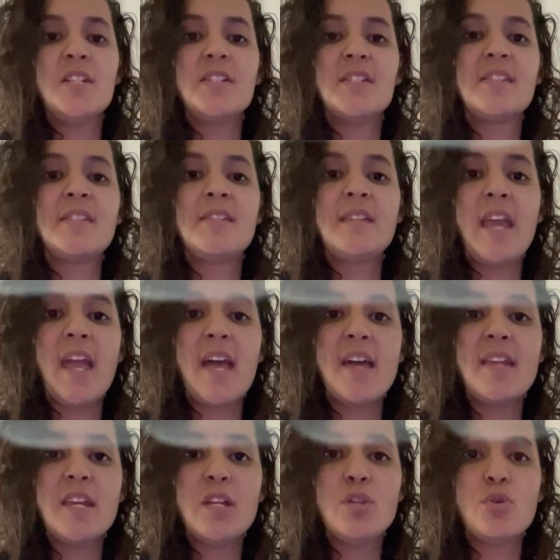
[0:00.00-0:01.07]
to
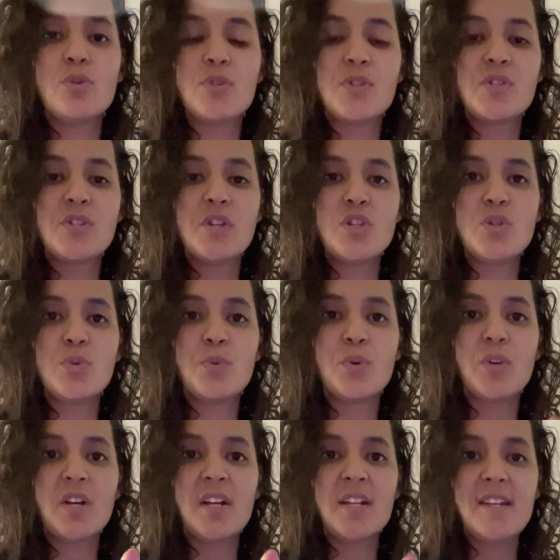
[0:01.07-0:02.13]
stand in your
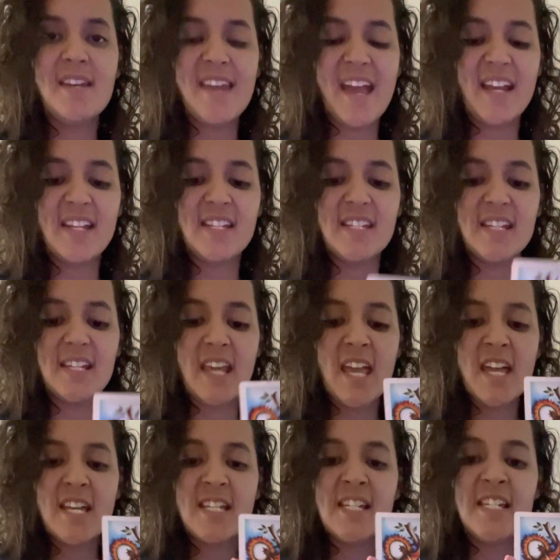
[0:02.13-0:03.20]
sensual,
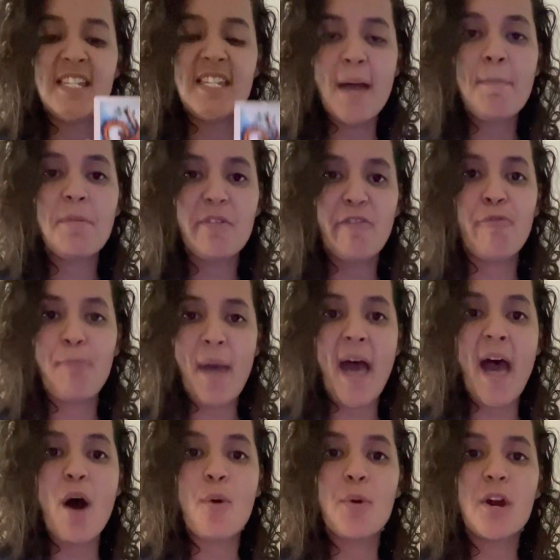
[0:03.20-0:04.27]
connected depth of
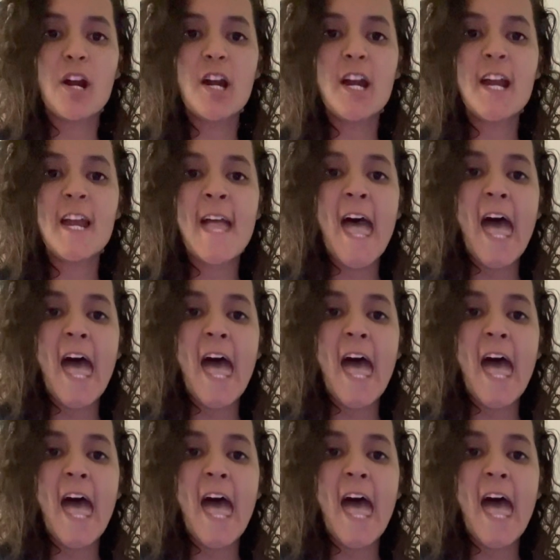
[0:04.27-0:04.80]
power